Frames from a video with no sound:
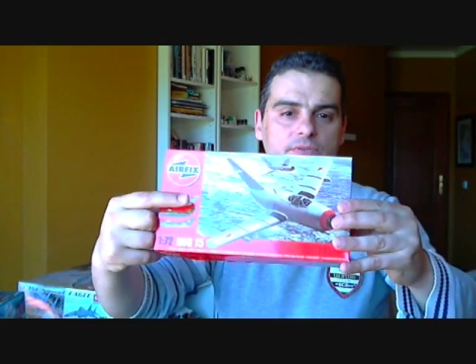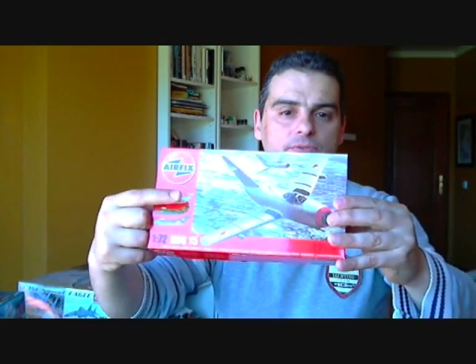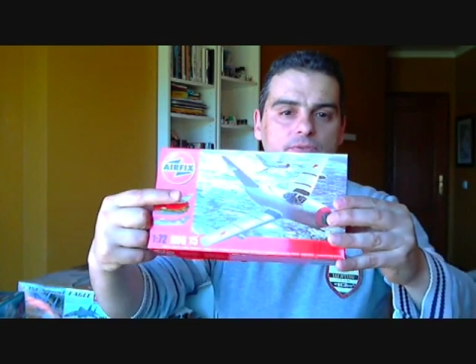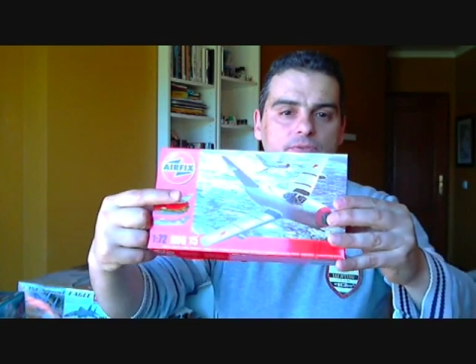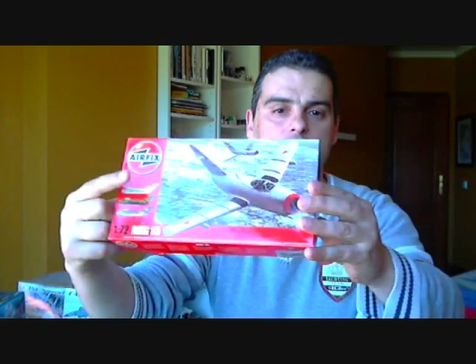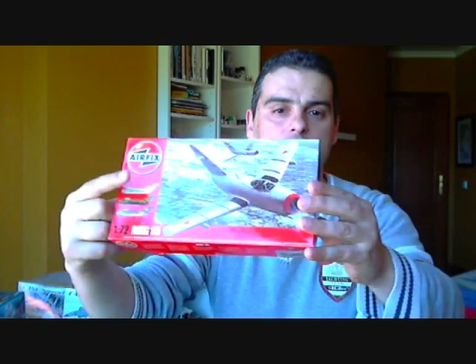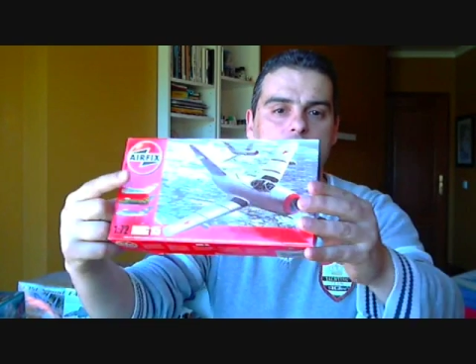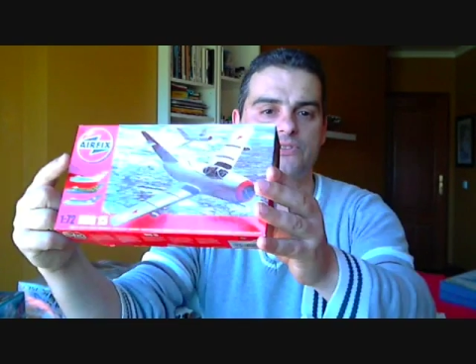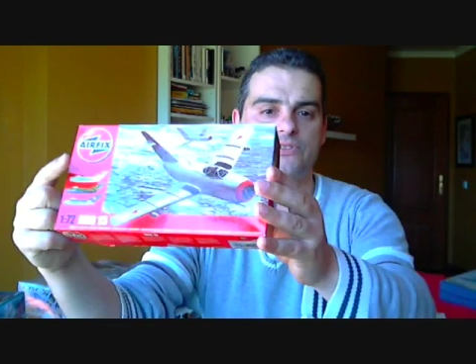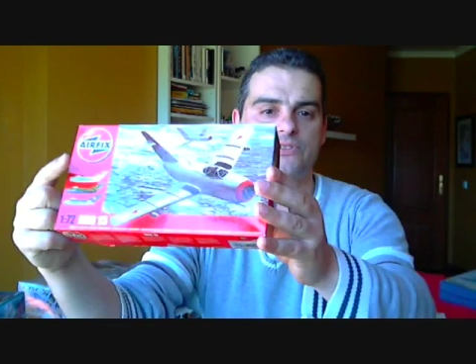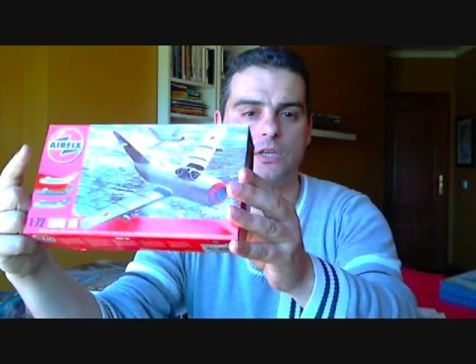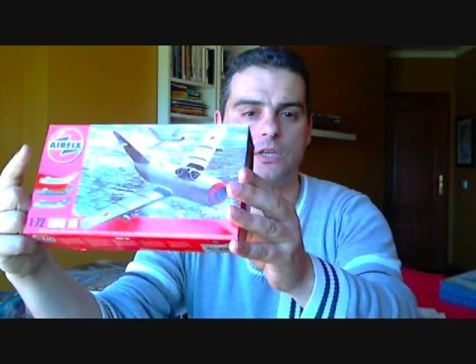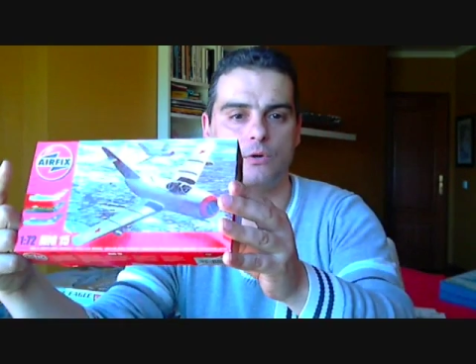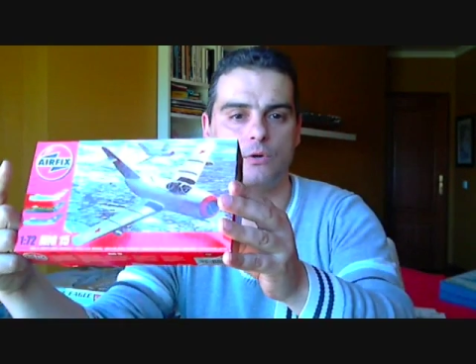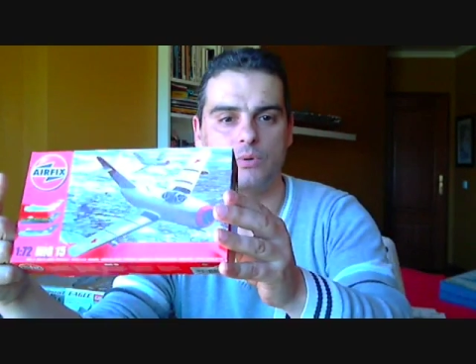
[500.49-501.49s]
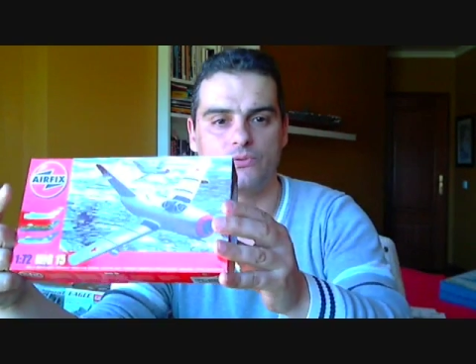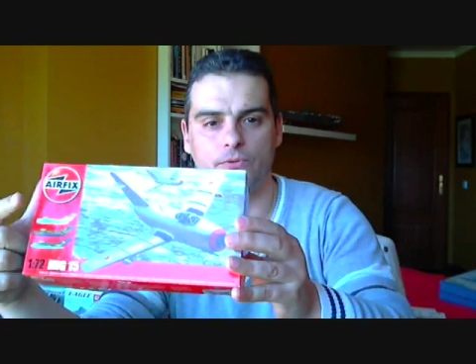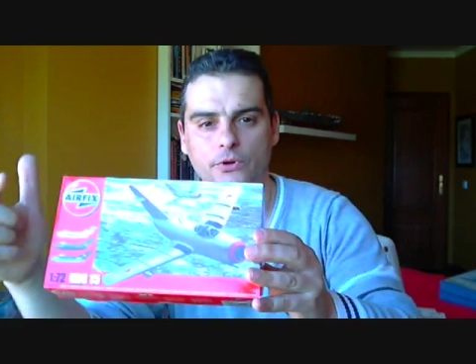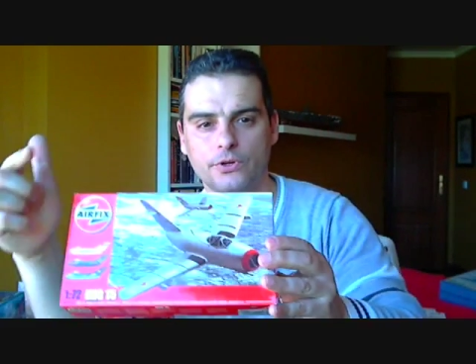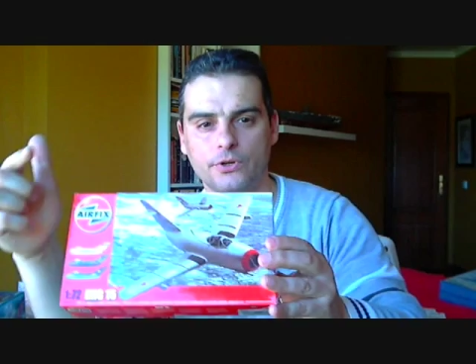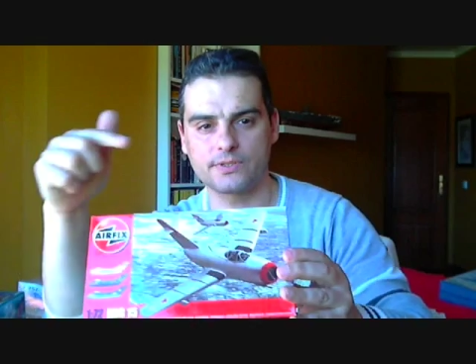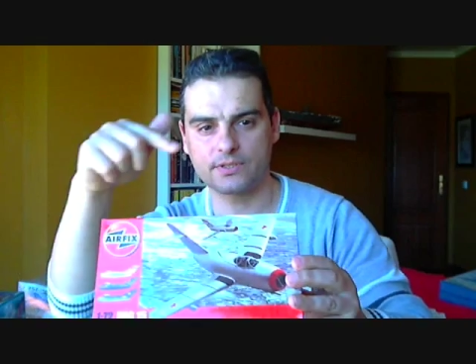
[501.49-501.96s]
few months ago
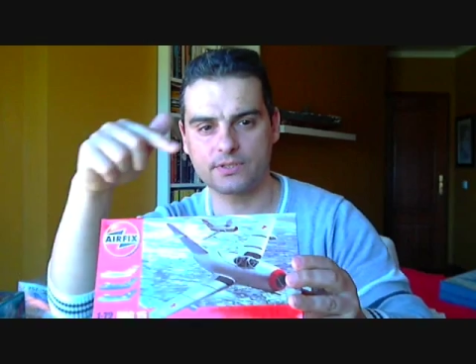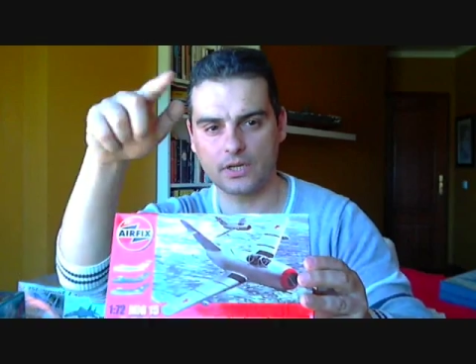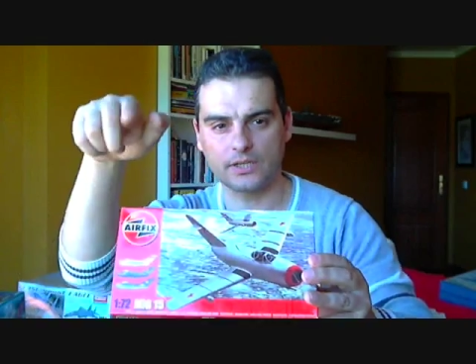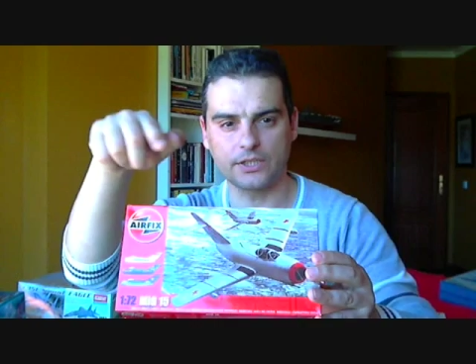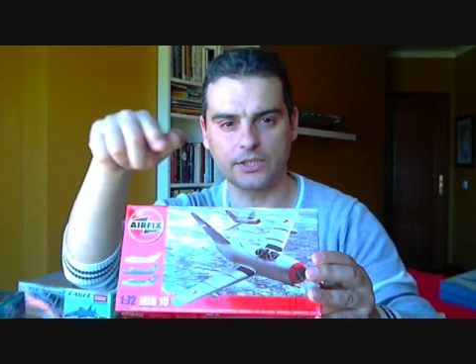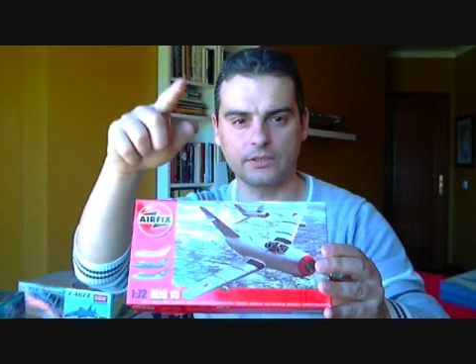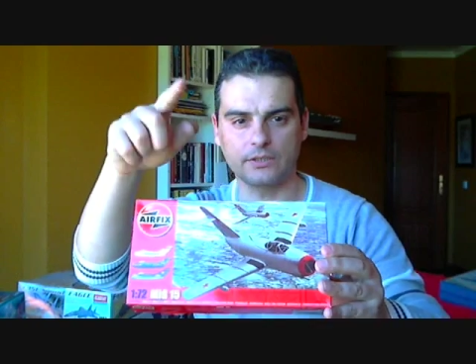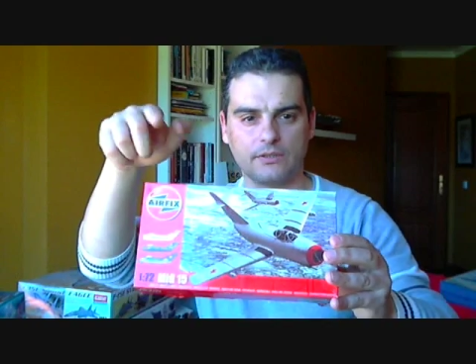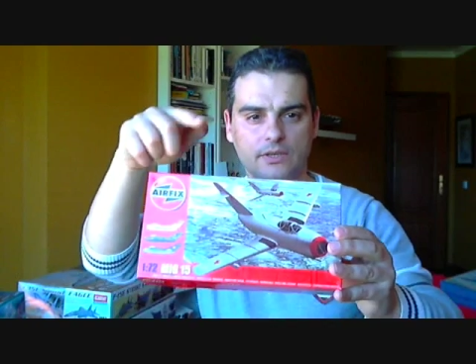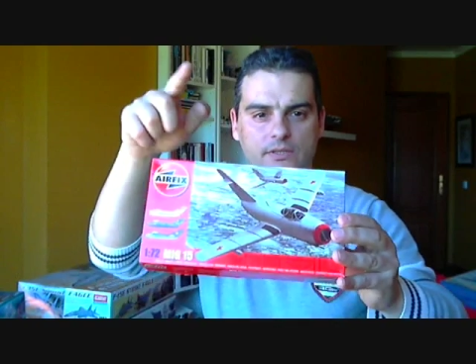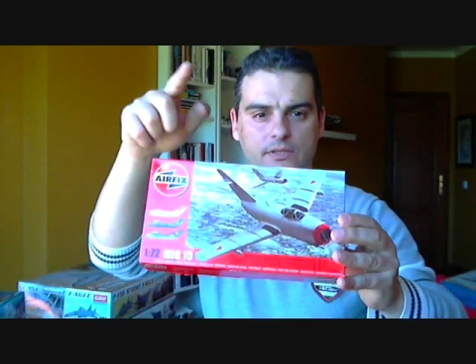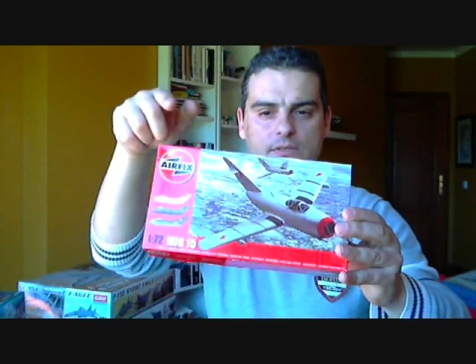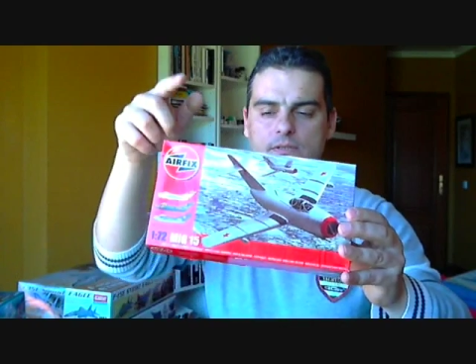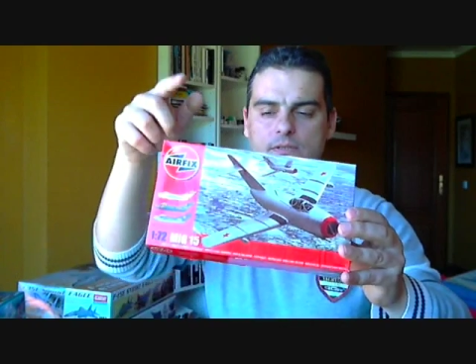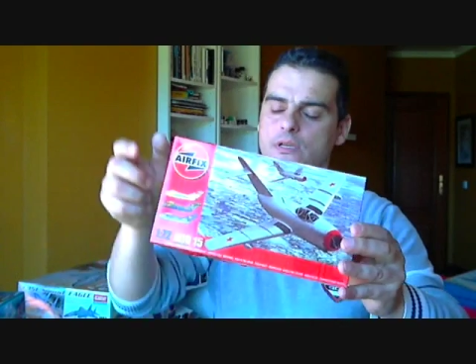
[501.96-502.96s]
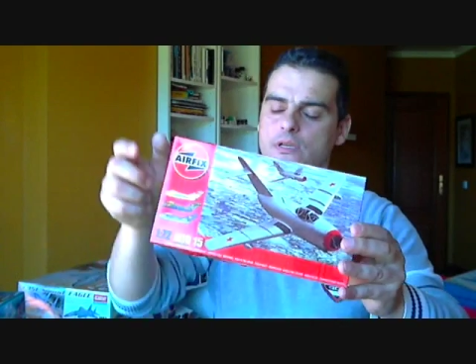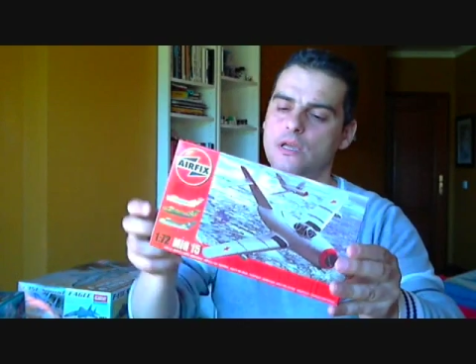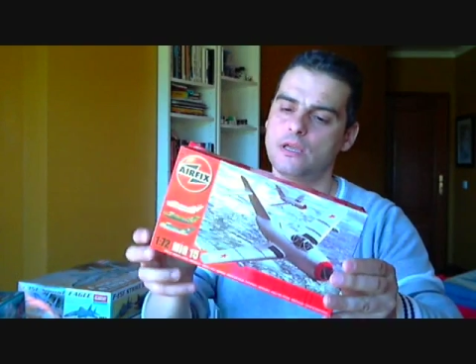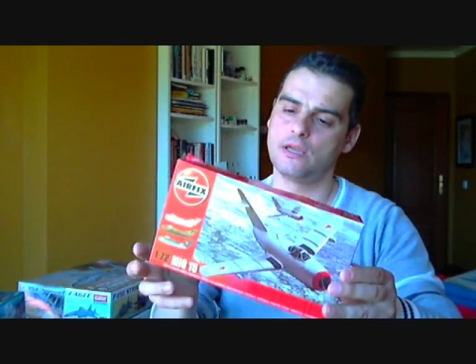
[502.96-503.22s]
before starting this.